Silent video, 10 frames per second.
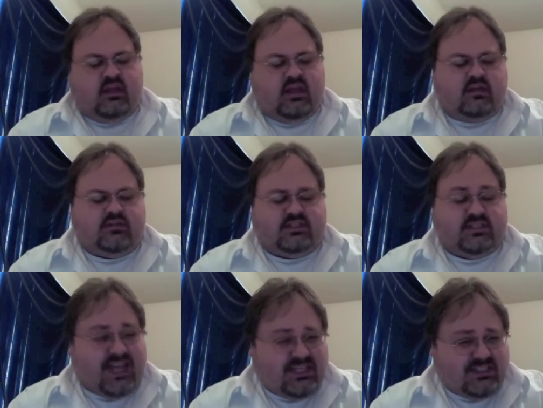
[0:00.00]
and on the
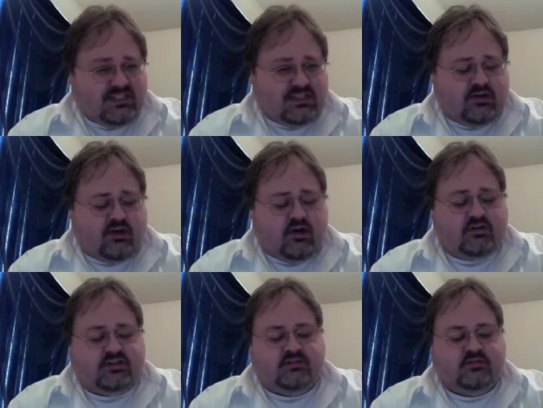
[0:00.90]
sides of the
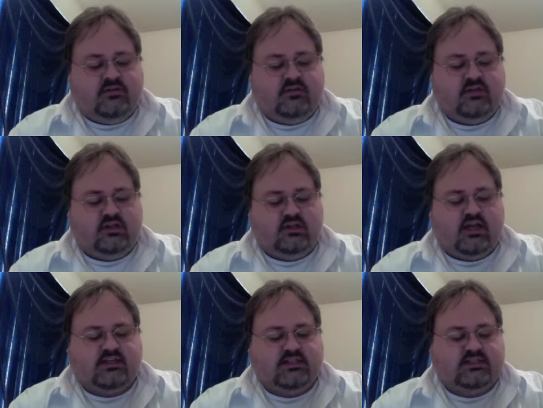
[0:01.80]
cards, the
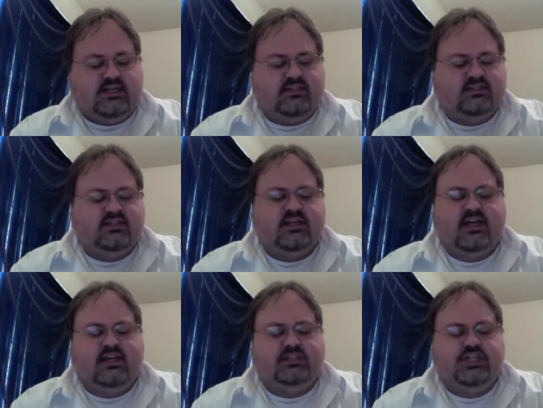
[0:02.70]
gloss tends to kind
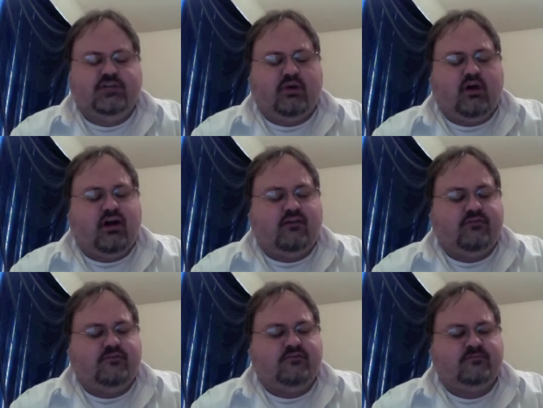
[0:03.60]
of chip
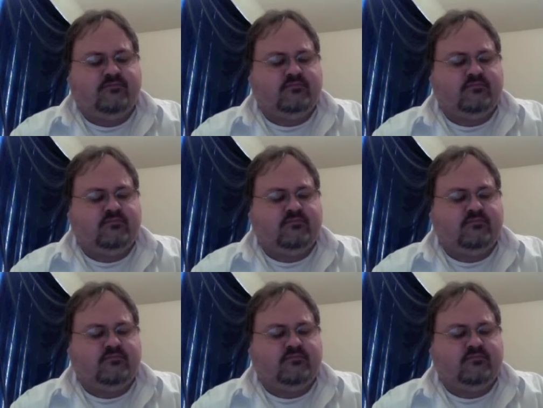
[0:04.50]
off.